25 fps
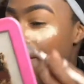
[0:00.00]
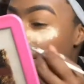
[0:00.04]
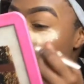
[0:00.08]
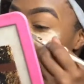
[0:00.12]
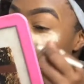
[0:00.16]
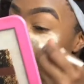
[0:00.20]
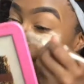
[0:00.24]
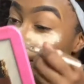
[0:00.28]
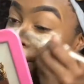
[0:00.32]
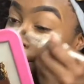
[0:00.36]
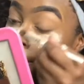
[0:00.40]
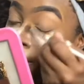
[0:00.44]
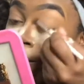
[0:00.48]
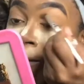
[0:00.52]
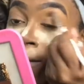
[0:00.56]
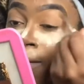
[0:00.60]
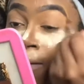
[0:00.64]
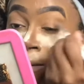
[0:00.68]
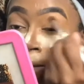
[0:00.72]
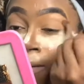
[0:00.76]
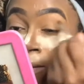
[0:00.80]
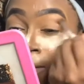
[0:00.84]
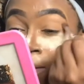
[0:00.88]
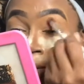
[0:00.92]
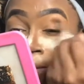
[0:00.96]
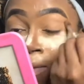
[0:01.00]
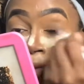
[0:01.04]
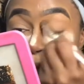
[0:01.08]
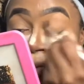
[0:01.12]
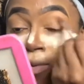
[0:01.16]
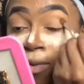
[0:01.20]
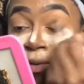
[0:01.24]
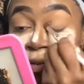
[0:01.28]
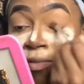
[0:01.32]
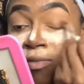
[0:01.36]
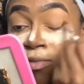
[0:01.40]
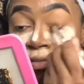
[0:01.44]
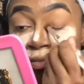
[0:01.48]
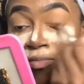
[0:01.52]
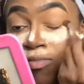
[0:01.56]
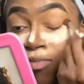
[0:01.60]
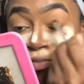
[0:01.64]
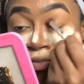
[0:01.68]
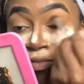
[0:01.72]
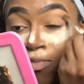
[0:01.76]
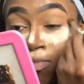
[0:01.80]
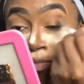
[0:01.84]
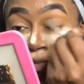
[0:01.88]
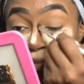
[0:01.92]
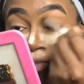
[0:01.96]
in the back of my video,
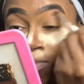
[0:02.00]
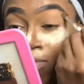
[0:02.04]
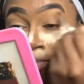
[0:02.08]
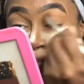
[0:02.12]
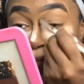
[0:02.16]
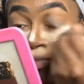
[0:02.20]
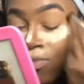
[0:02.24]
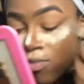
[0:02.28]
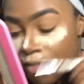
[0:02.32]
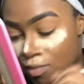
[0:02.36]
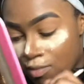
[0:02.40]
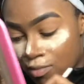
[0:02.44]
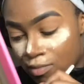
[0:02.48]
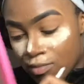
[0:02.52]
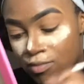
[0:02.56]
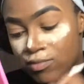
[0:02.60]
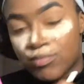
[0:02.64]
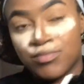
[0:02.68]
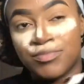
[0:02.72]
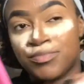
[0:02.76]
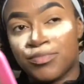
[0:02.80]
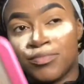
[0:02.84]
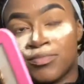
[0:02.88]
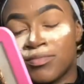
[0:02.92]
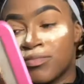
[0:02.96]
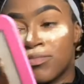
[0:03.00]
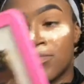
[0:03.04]
um, what I'm